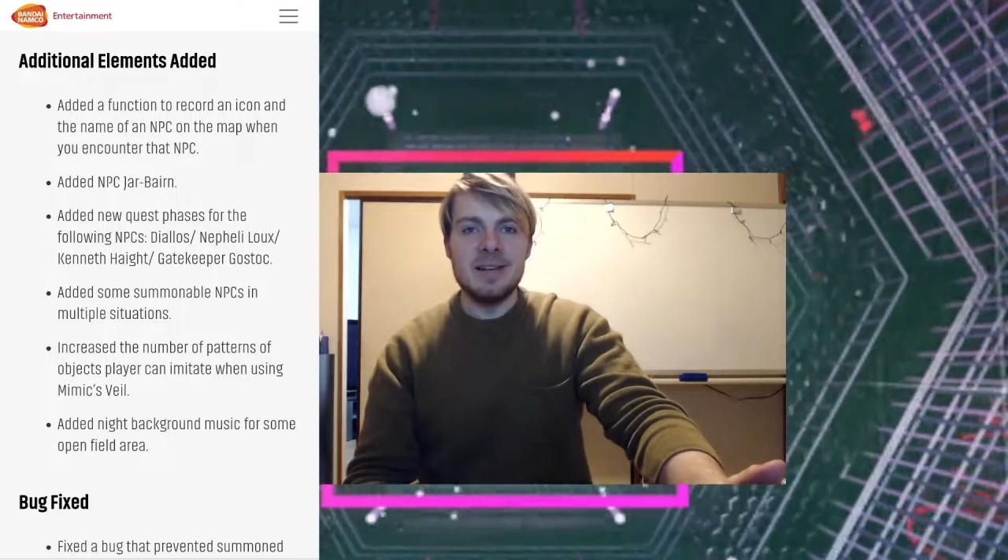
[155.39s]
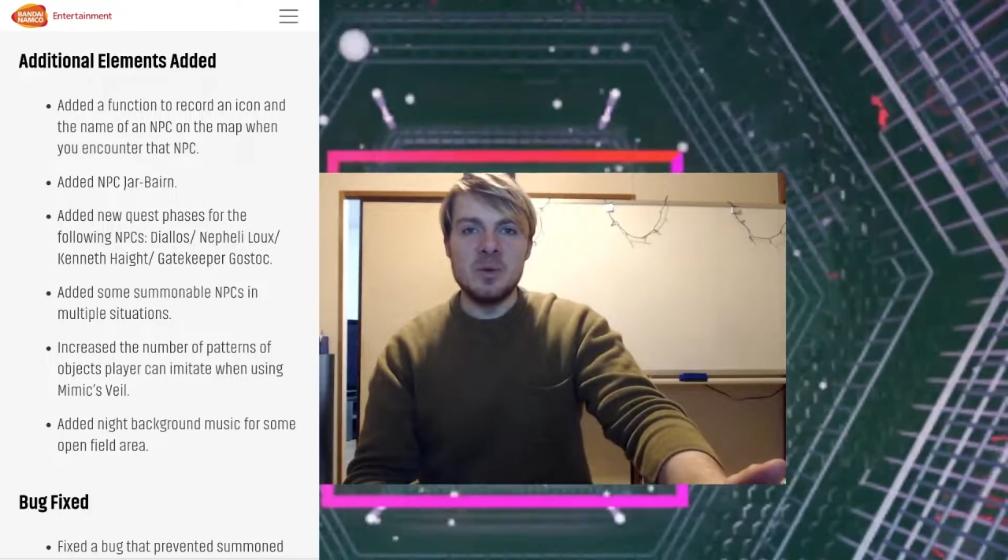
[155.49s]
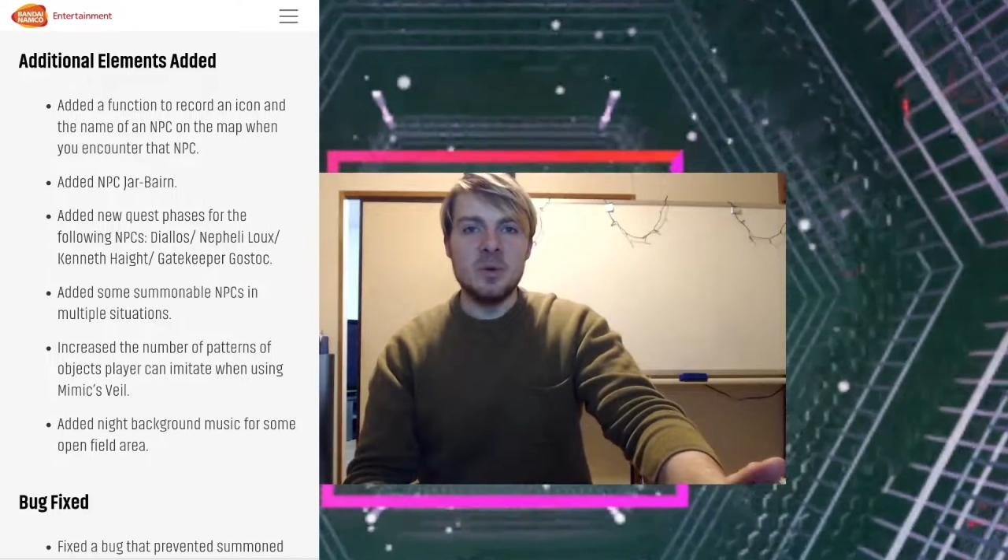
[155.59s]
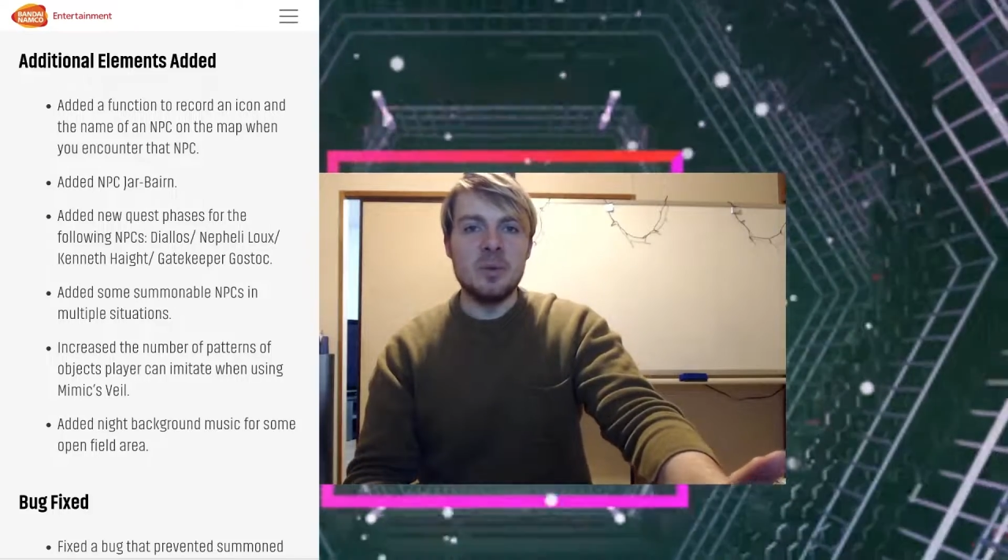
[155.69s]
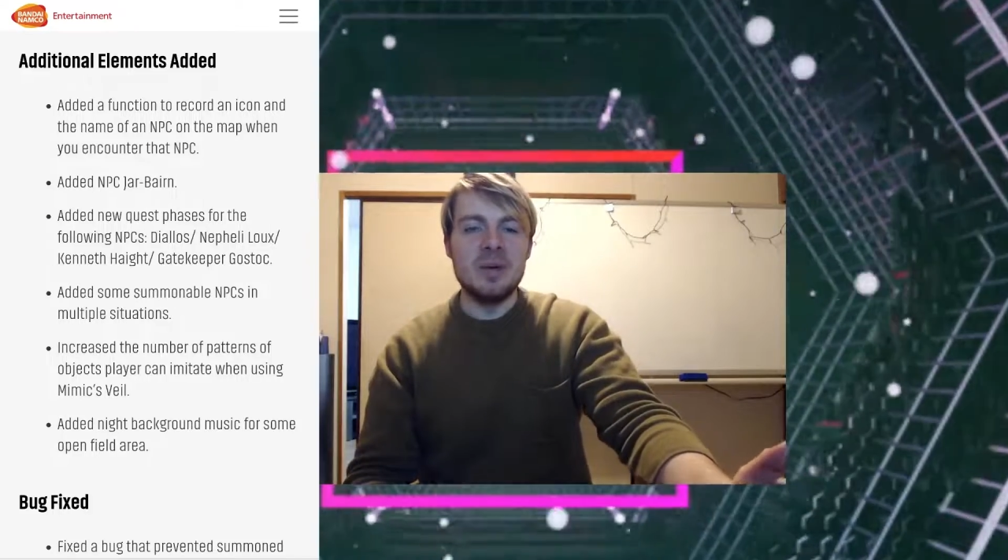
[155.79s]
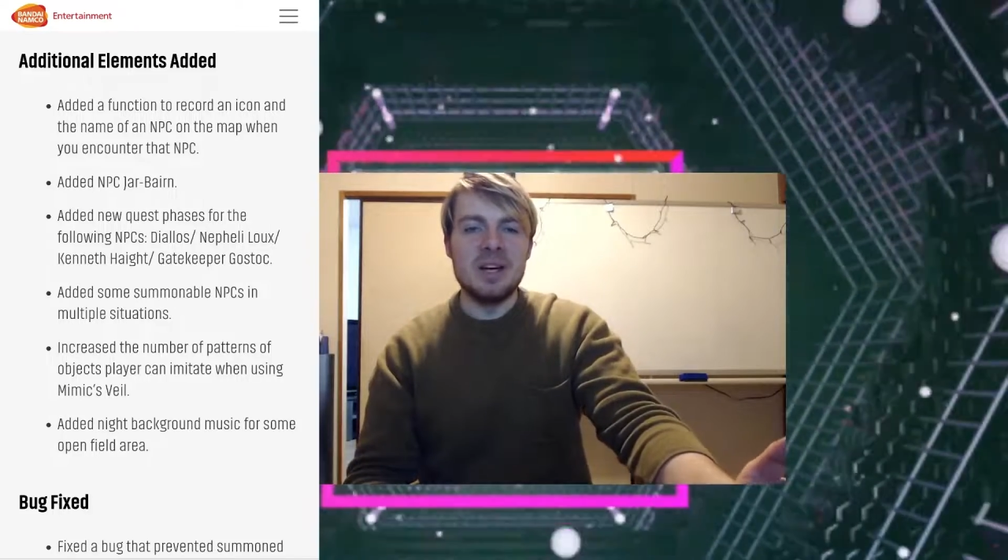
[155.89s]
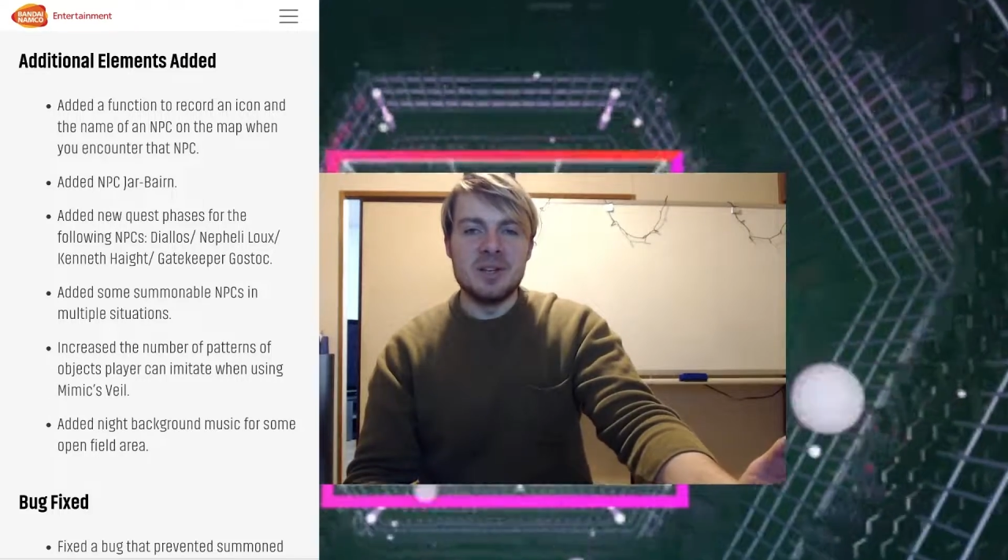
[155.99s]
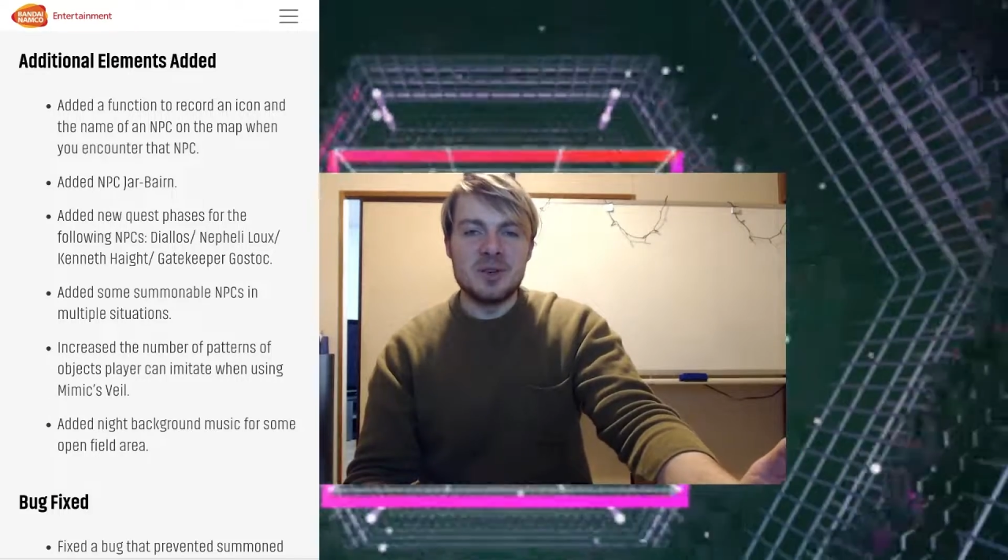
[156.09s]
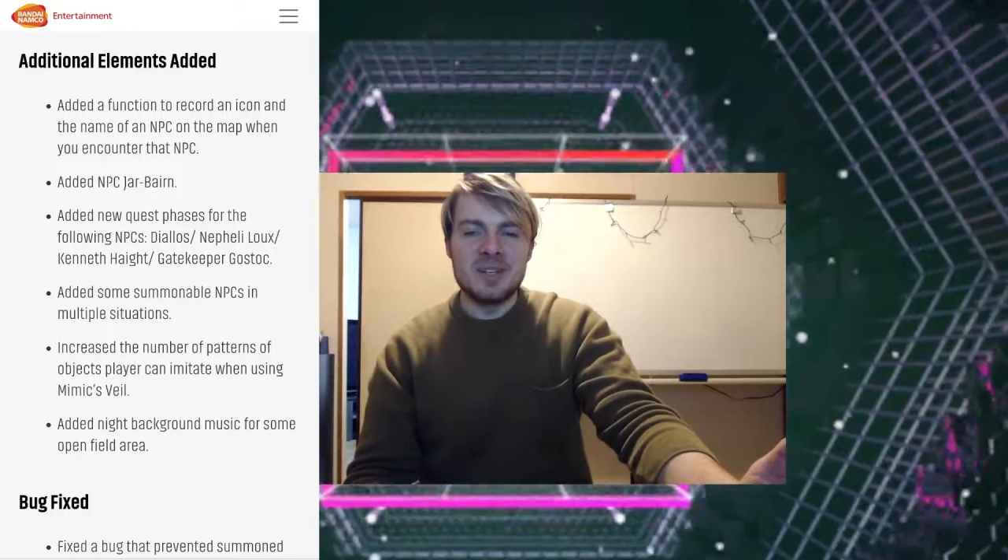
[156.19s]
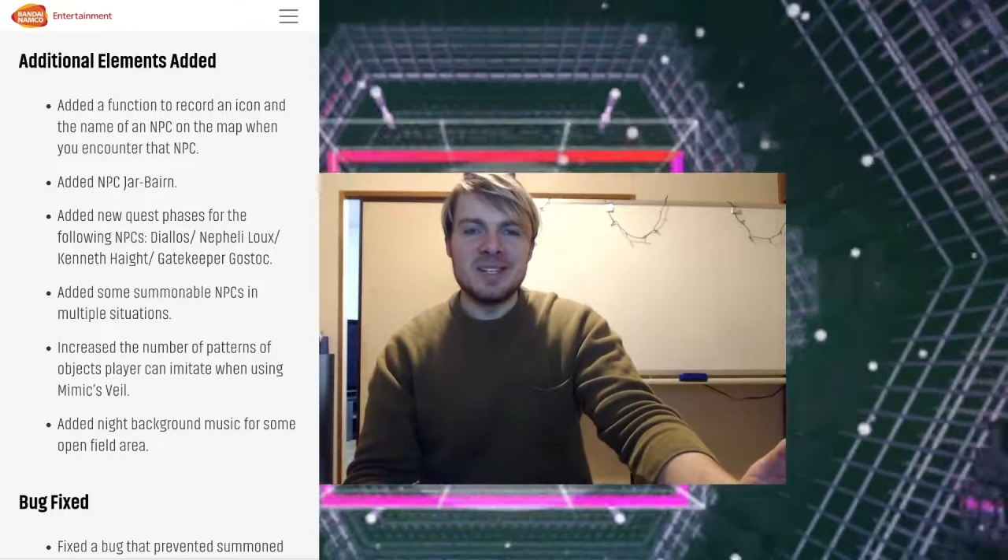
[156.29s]
It will be
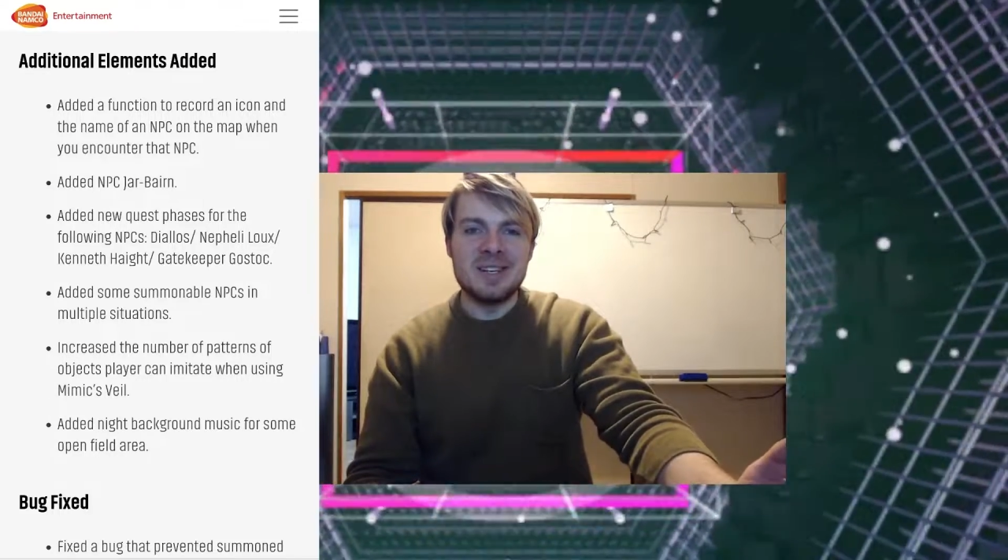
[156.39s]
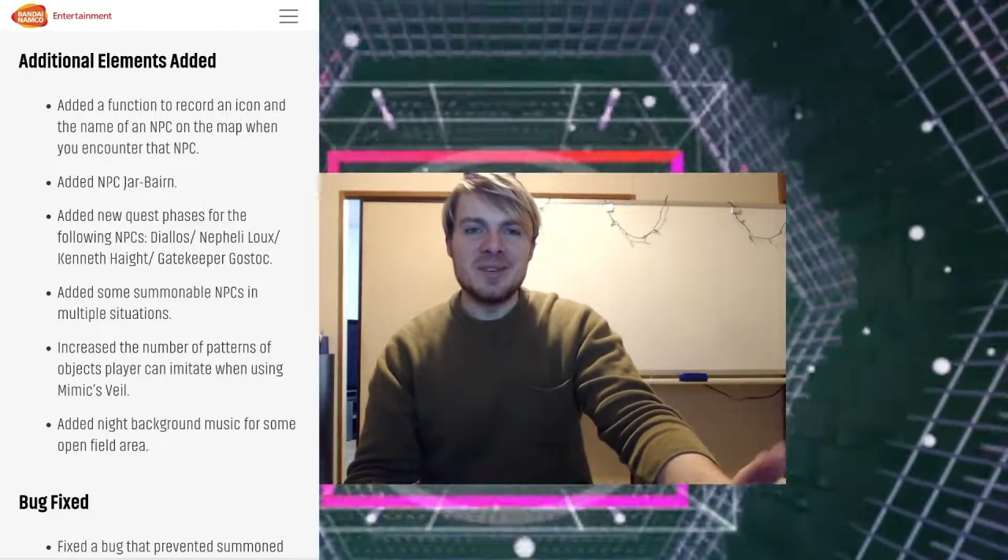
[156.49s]
interesting